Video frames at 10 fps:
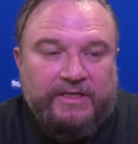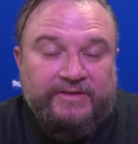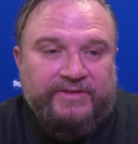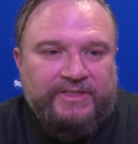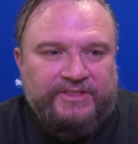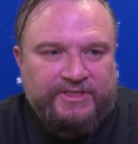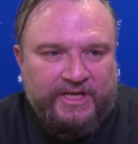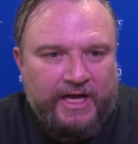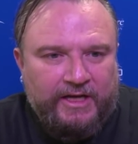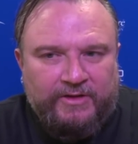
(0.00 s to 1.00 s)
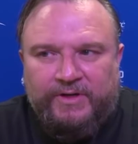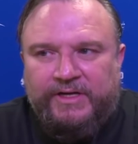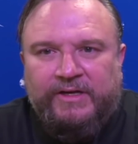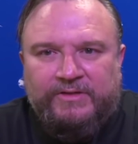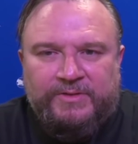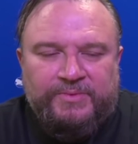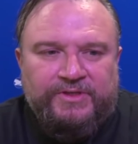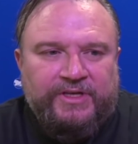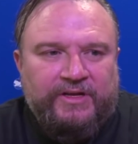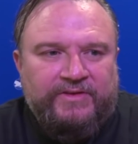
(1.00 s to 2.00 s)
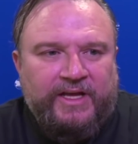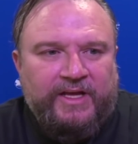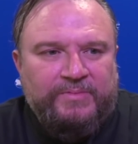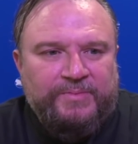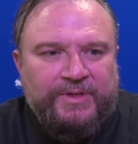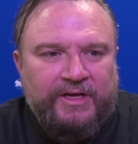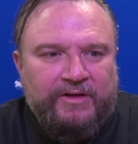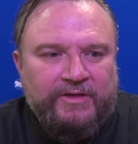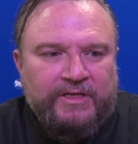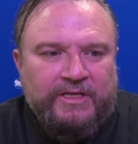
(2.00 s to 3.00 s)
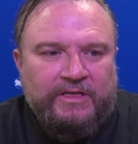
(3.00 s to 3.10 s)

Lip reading: even in Chicago right now at the pre-draft camp, about